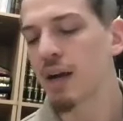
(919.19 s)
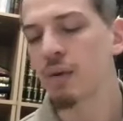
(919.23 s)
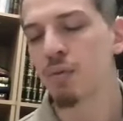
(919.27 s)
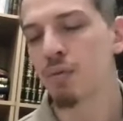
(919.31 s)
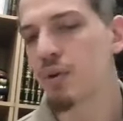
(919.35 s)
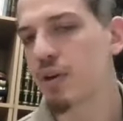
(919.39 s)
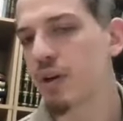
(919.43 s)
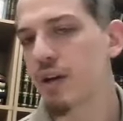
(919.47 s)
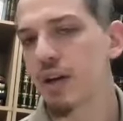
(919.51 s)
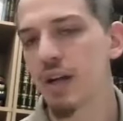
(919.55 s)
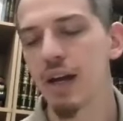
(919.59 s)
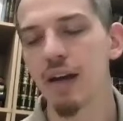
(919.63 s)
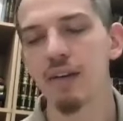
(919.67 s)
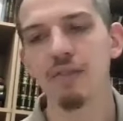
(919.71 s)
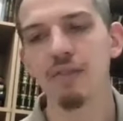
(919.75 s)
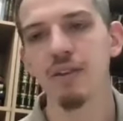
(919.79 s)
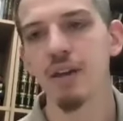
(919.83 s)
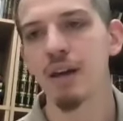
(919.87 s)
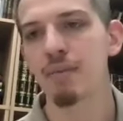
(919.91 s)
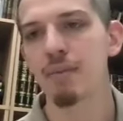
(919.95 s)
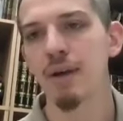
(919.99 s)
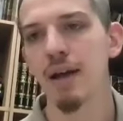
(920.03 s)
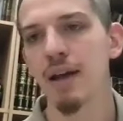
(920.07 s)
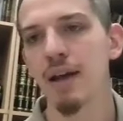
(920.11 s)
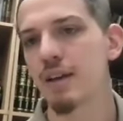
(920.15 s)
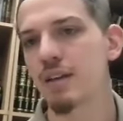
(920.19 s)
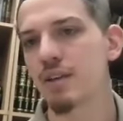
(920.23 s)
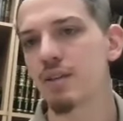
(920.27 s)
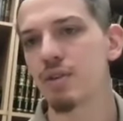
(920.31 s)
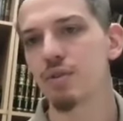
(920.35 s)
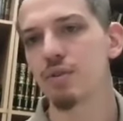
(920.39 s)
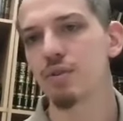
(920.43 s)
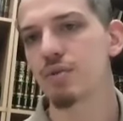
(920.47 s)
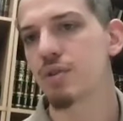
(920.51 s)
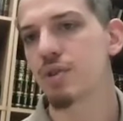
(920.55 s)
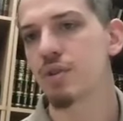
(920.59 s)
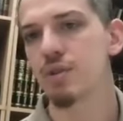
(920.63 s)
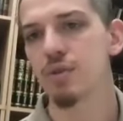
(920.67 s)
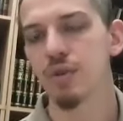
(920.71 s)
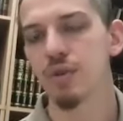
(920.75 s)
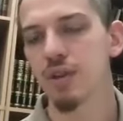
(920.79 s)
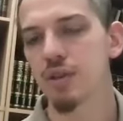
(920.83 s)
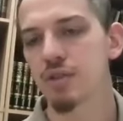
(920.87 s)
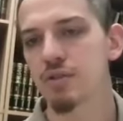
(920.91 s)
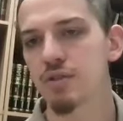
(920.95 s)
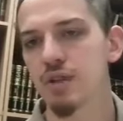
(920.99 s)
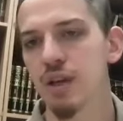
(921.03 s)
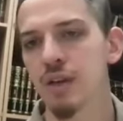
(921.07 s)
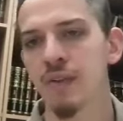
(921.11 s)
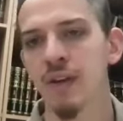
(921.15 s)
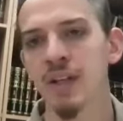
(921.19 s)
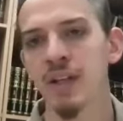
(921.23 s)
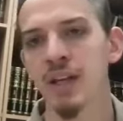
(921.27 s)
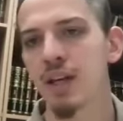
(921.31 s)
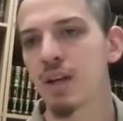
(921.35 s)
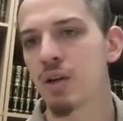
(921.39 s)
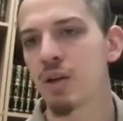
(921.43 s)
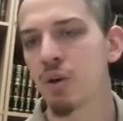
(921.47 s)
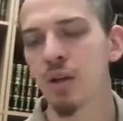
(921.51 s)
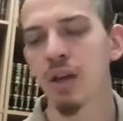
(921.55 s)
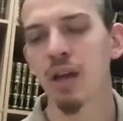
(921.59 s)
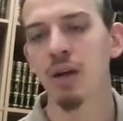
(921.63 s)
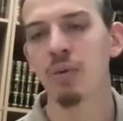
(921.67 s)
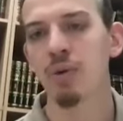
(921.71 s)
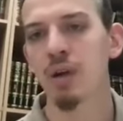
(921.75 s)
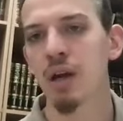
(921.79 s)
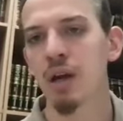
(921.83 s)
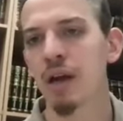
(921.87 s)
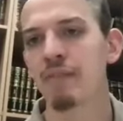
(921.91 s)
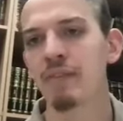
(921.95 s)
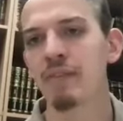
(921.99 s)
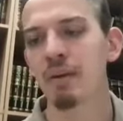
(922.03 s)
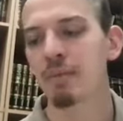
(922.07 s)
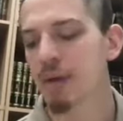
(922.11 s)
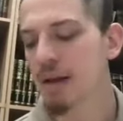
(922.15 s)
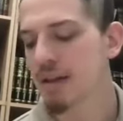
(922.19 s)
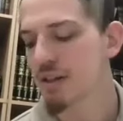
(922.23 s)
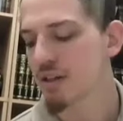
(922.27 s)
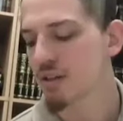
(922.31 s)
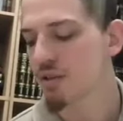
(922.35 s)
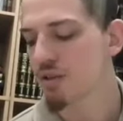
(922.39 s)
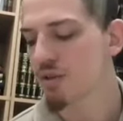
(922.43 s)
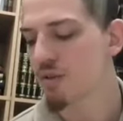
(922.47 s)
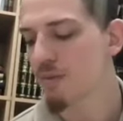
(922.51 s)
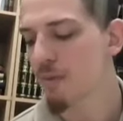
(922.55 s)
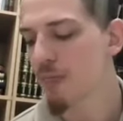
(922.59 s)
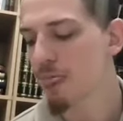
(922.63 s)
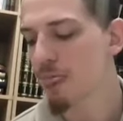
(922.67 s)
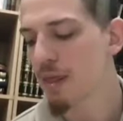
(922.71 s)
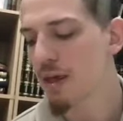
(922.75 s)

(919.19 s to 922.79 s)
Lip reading: I wouldn't have commanded you to do this, right? If I didn't know that, I would have commanded you.